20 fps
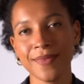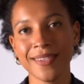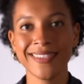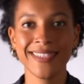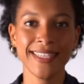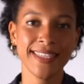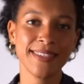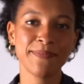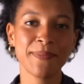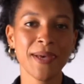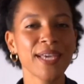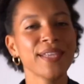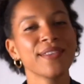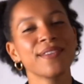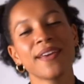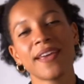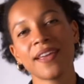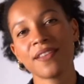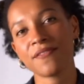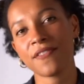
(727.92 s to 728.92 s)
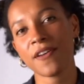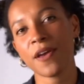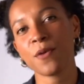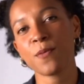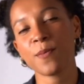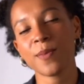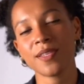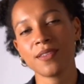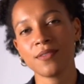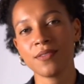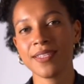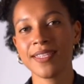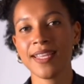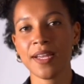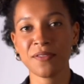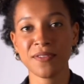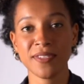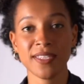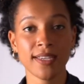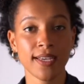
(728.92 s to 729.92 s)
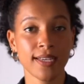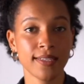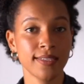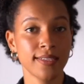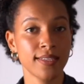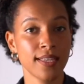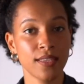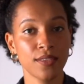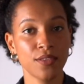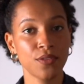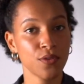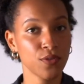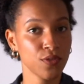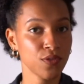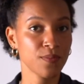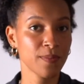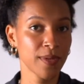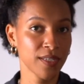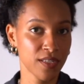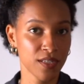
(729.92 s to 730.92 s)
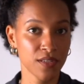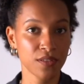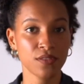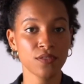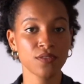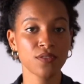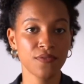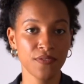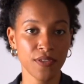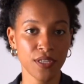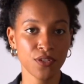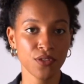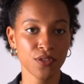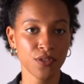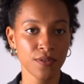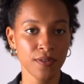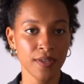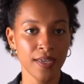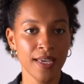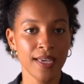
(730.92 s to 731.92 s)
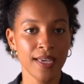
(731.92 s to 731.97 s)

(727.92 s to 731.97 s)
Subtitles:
Despite the environmental downsides that those materials feature,